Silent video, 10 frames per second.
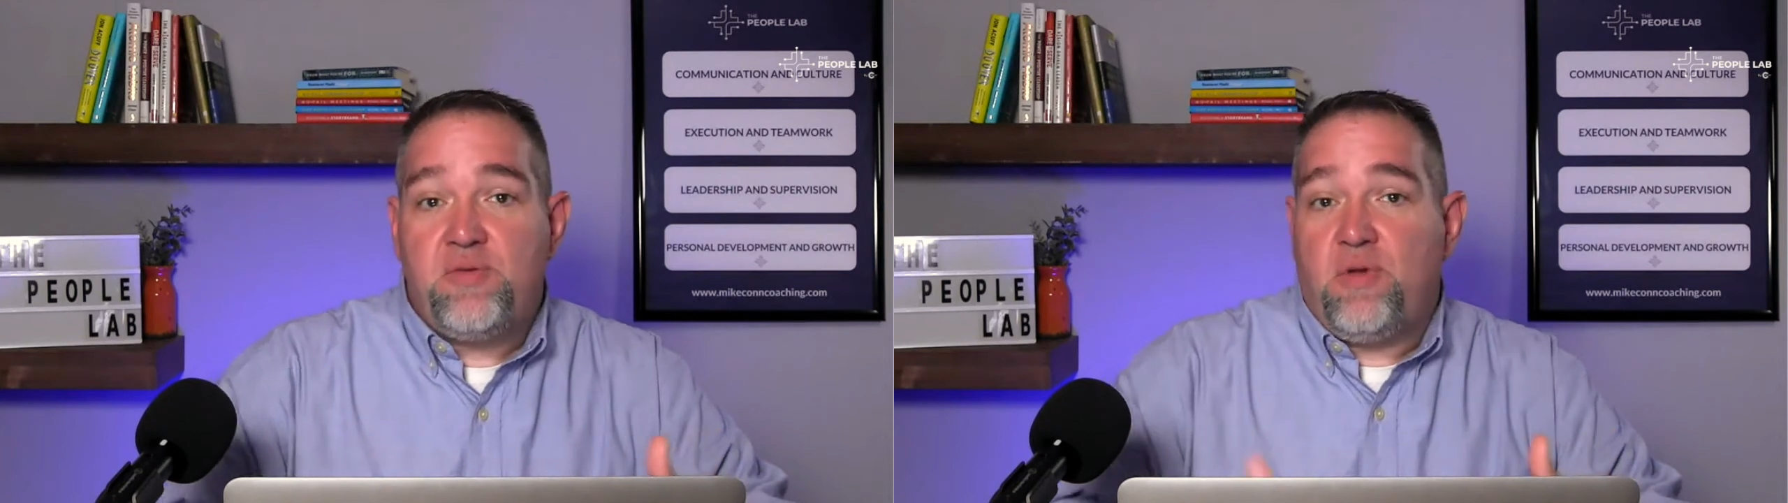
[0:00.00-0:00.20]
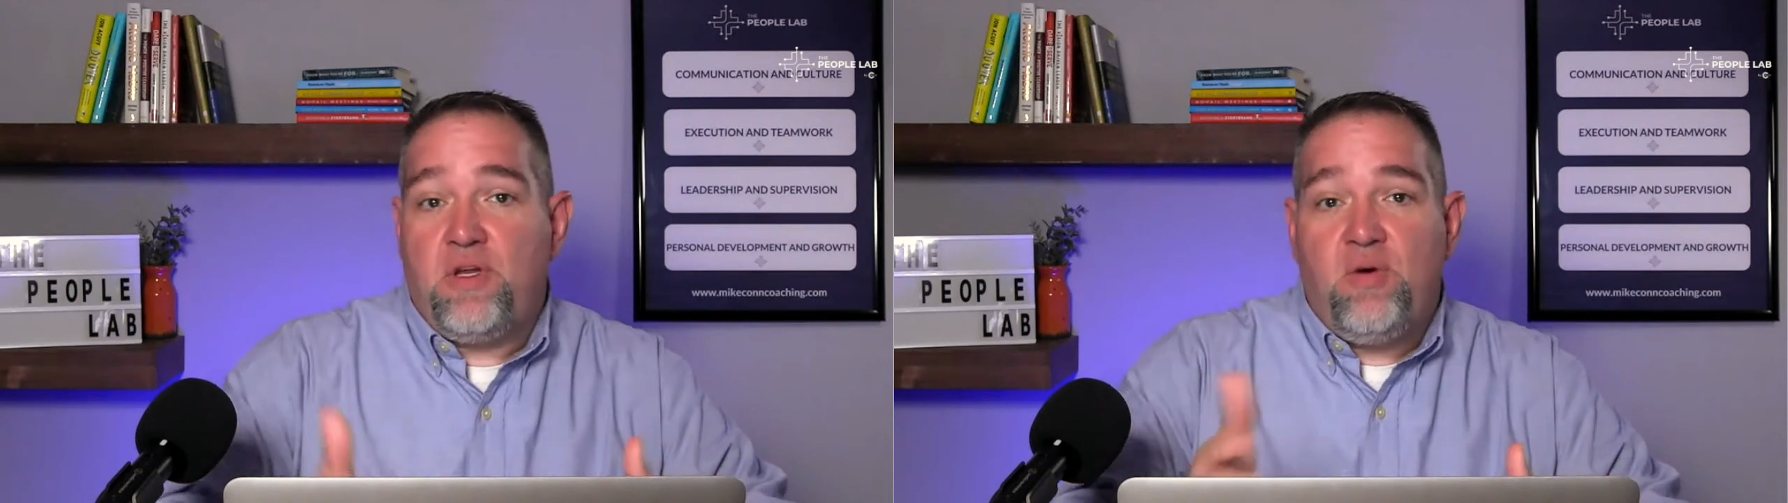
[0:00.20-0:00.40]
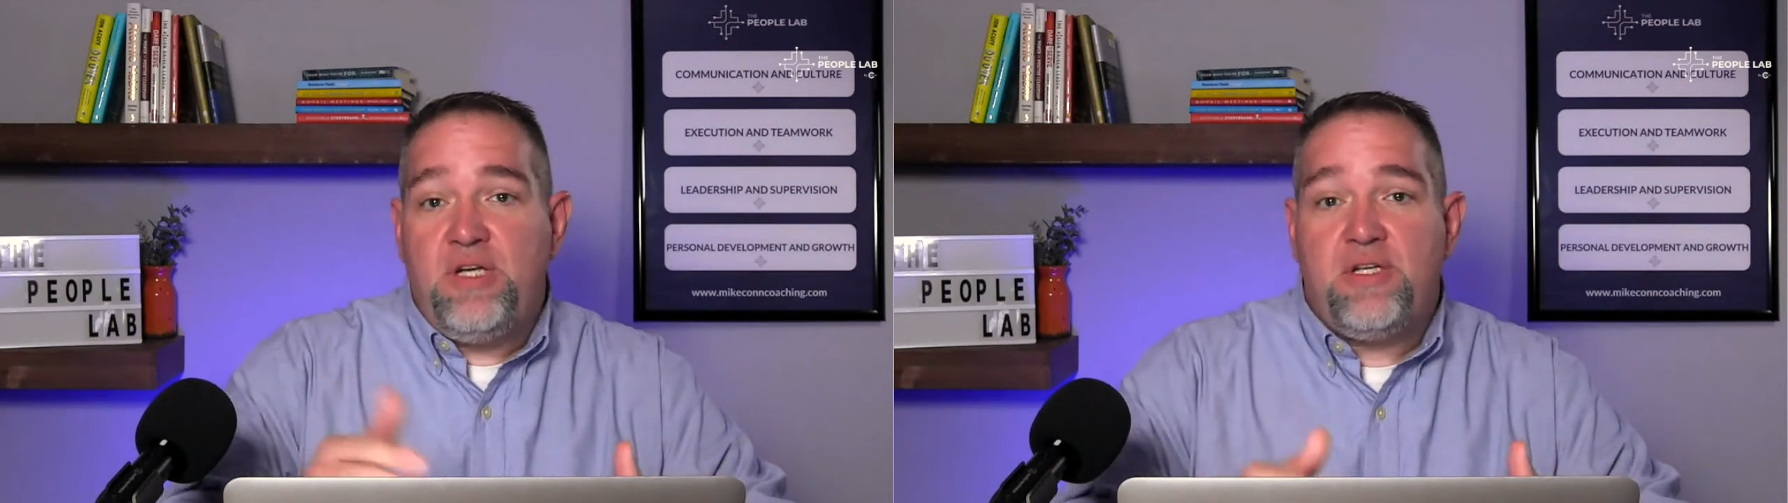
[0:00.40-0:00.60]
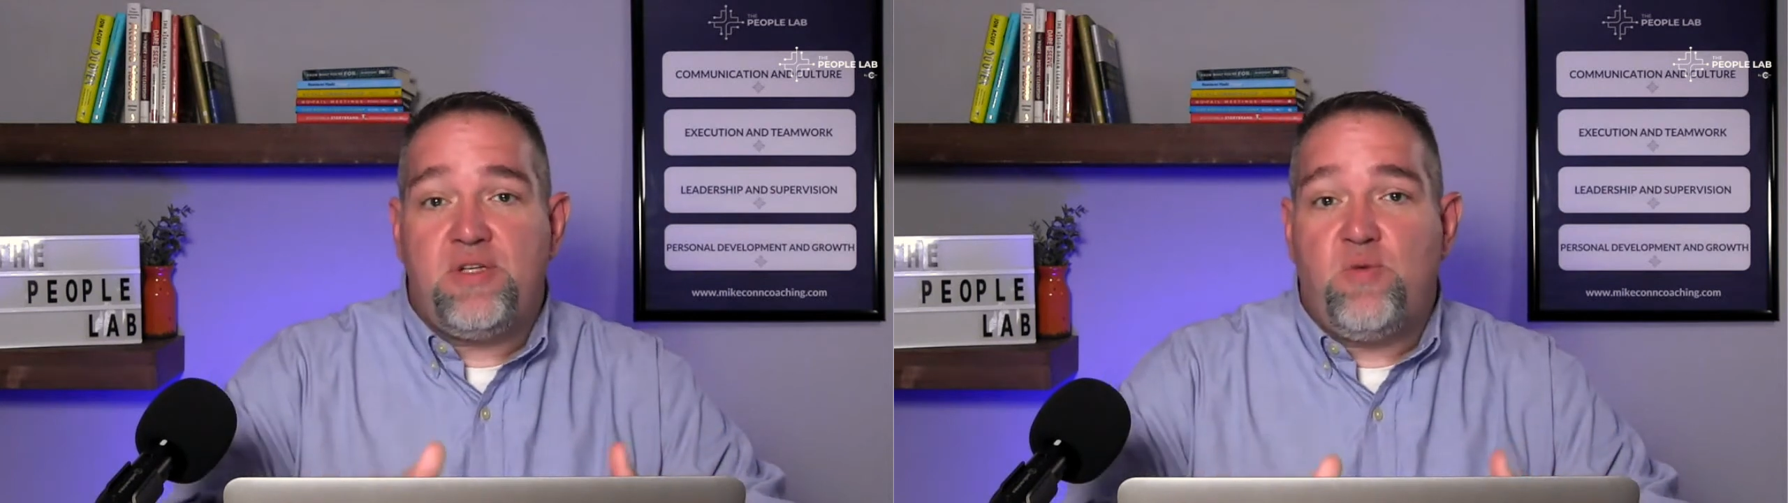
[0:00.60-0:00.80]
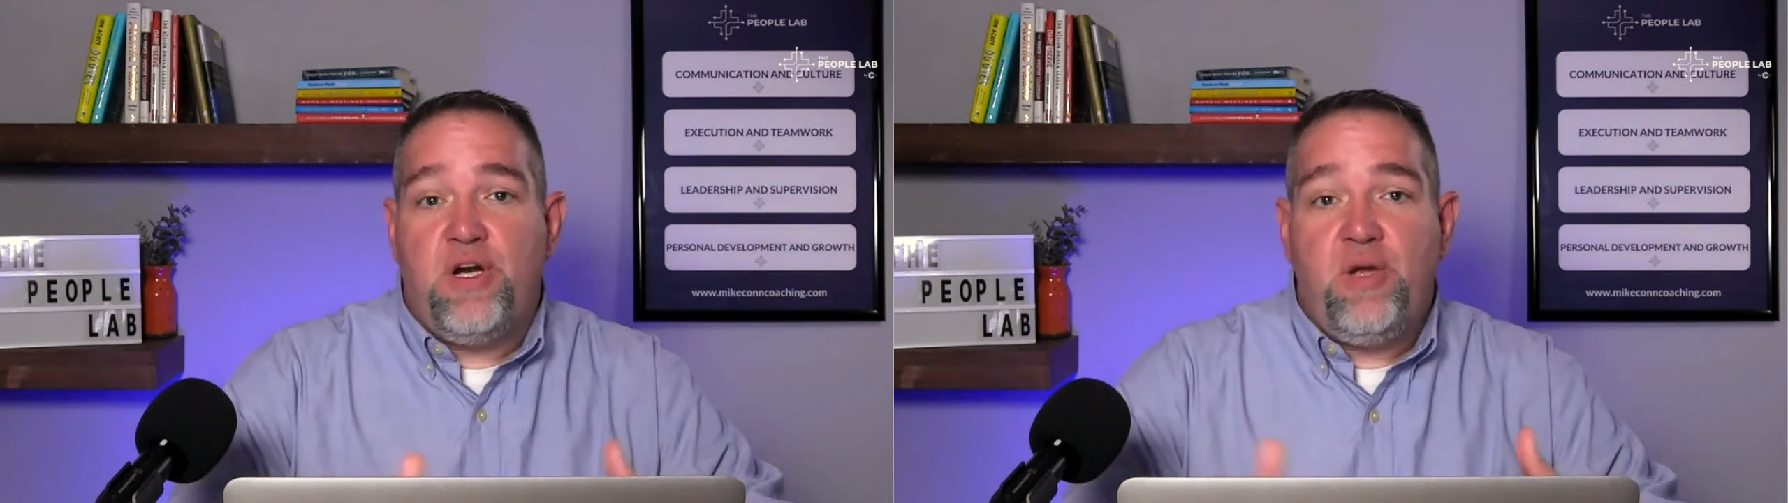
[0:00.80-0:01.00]
Well, the question
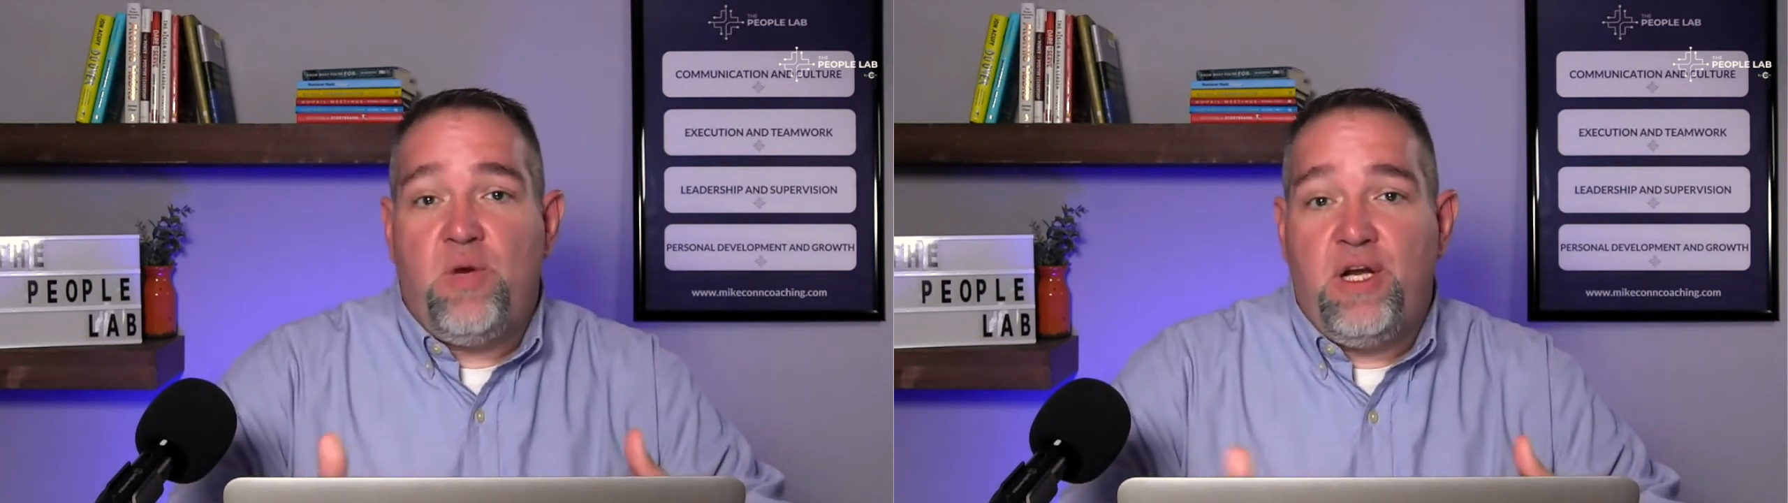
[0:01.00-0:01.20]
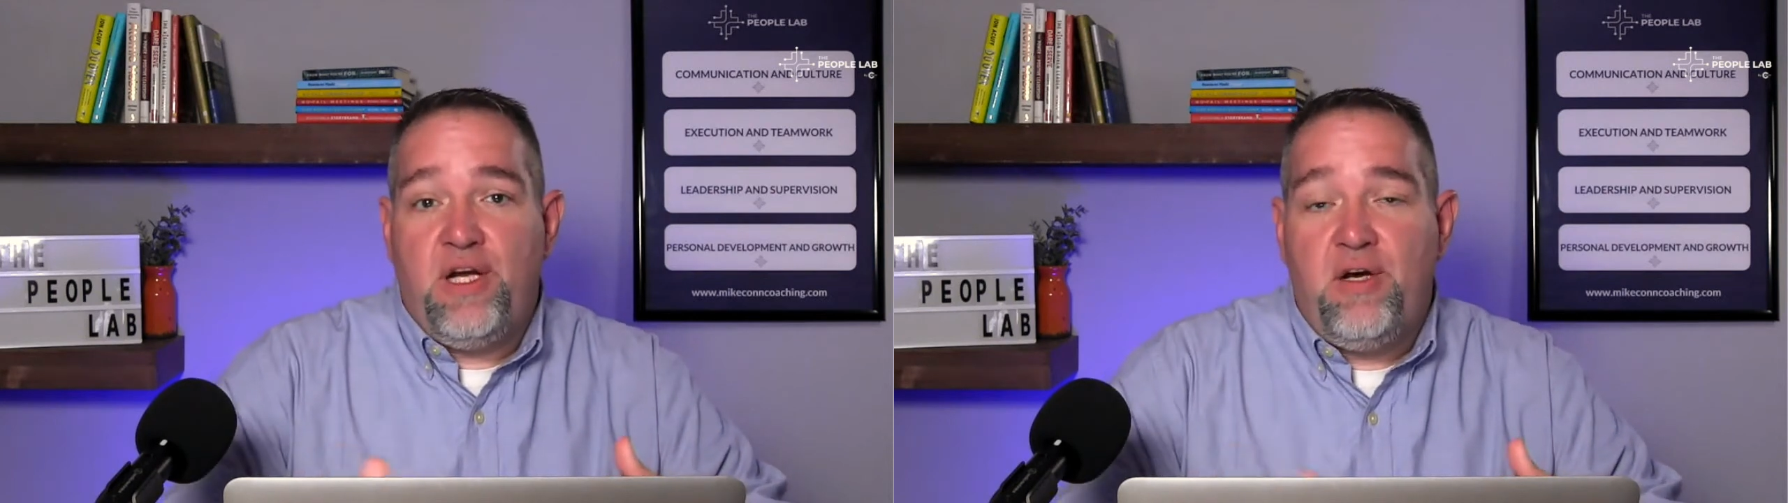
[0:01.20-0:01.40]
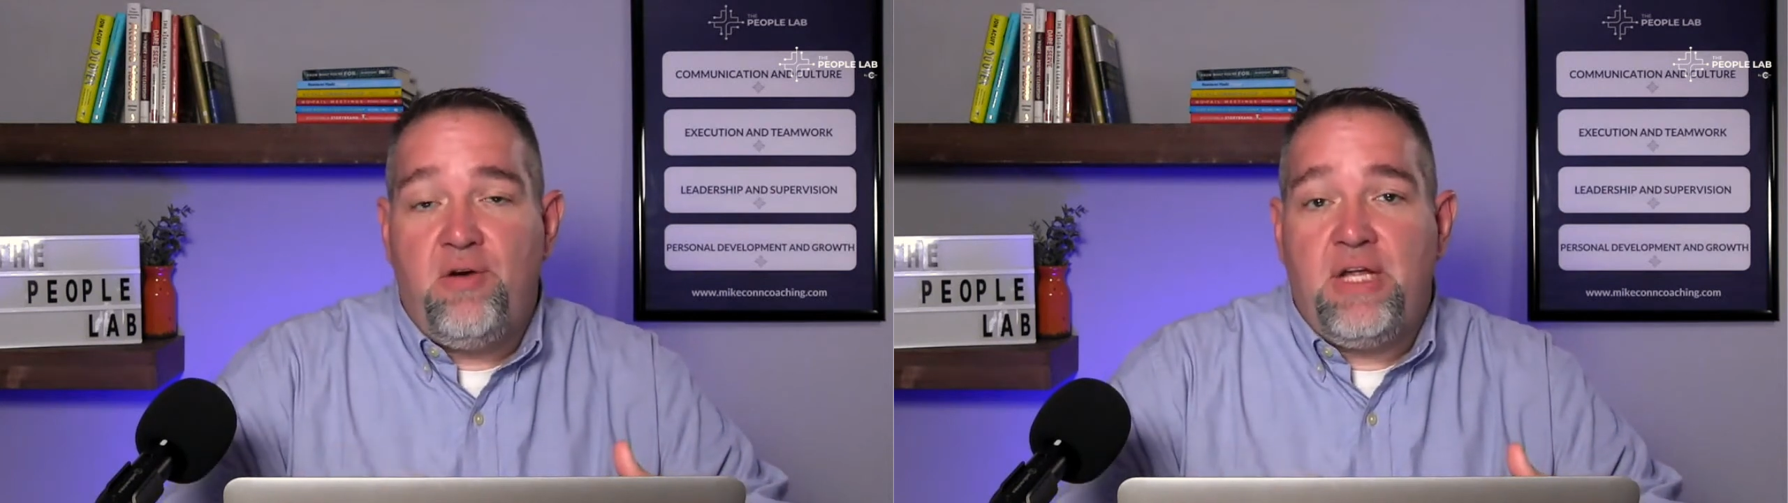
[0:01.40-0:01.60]
is, where do you want to go?